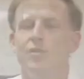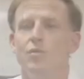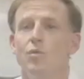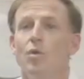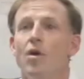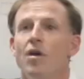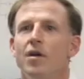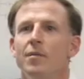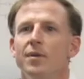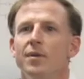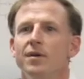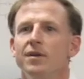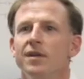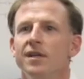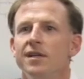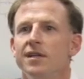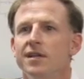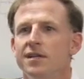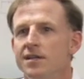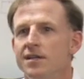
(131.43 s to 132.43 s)
Through our
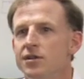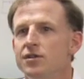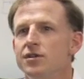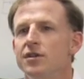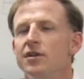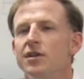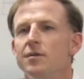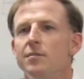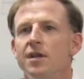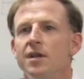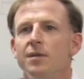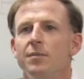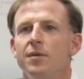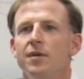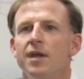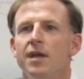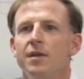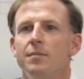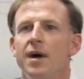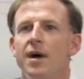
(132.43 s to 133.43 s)
ability to digitally
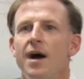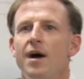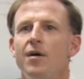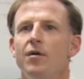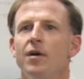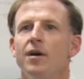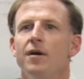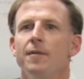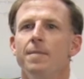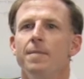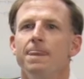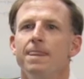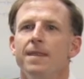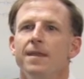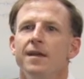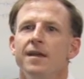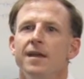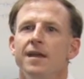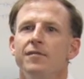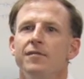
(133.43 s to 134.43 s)
manipulate power,
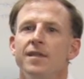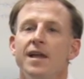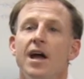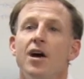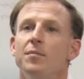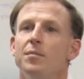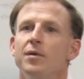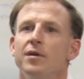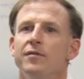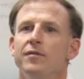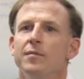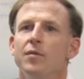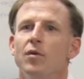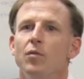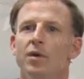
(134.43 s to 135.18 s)
if the output from a